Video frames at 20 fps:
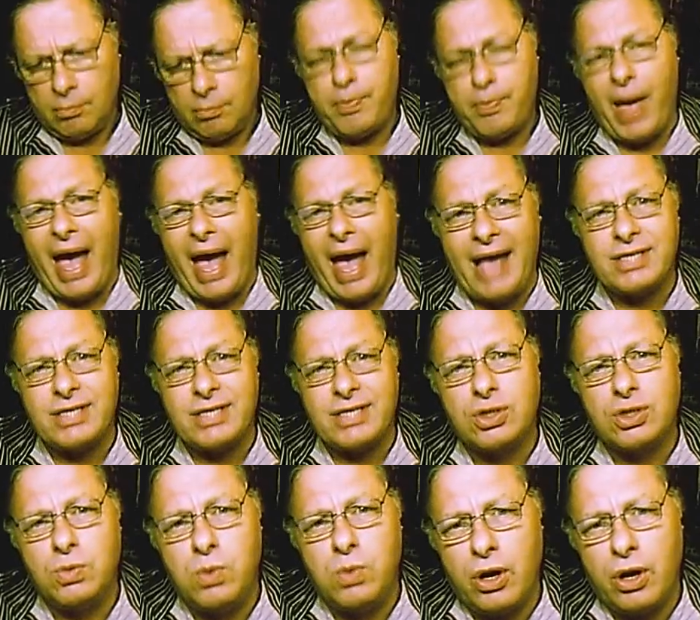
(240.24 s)
Pass
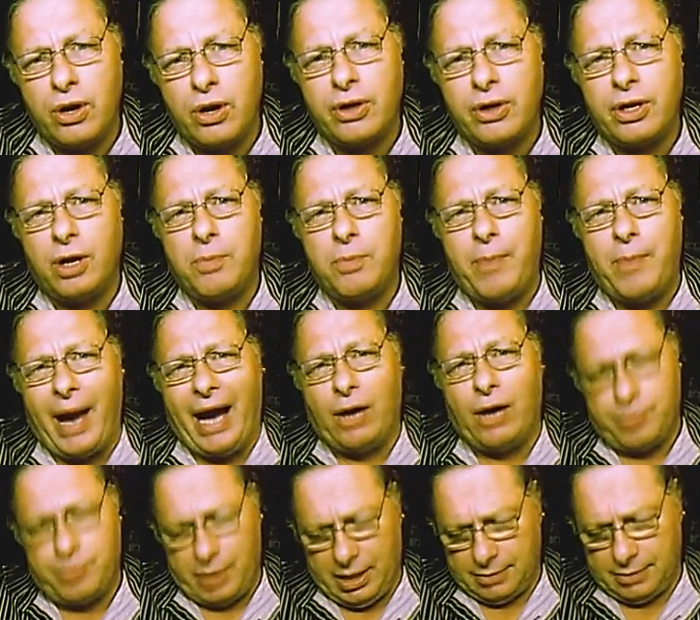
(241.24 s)
the word
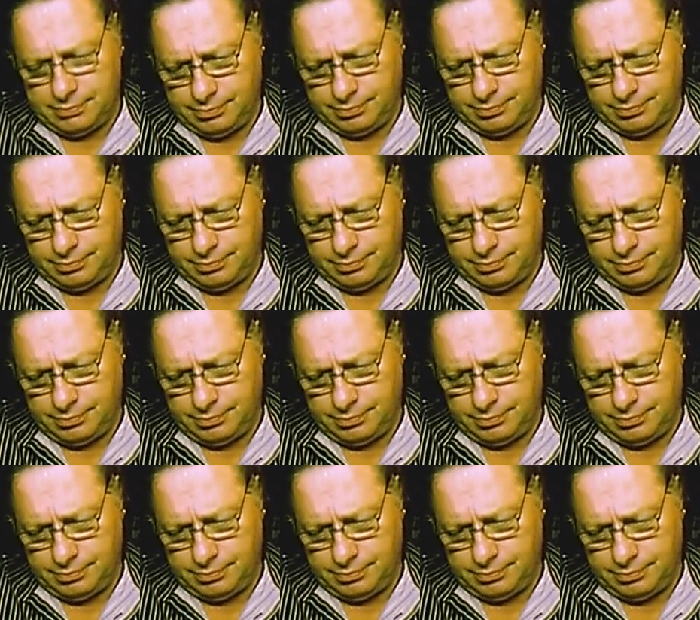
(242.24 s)
about me.